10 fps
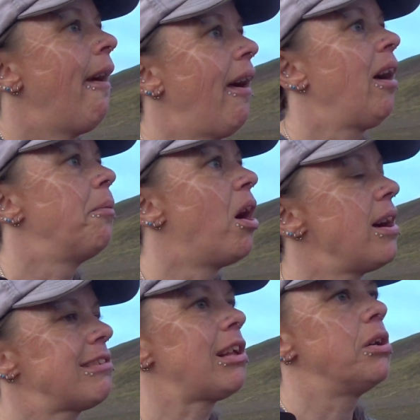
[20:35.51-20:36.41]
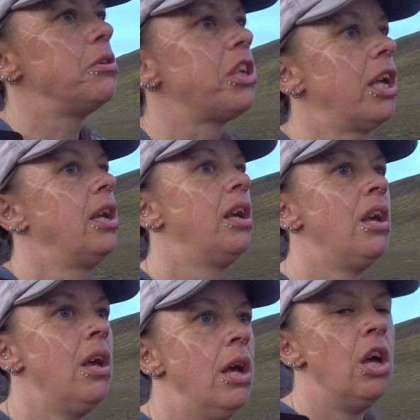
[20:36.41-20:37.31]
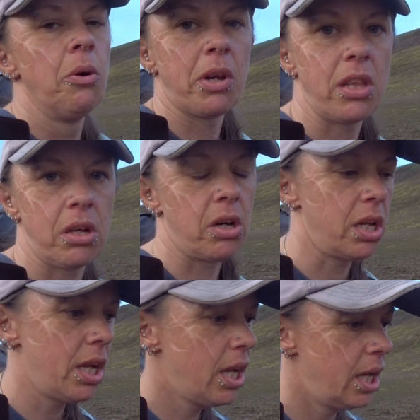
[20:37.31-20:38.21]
Highs, lows, what I thought.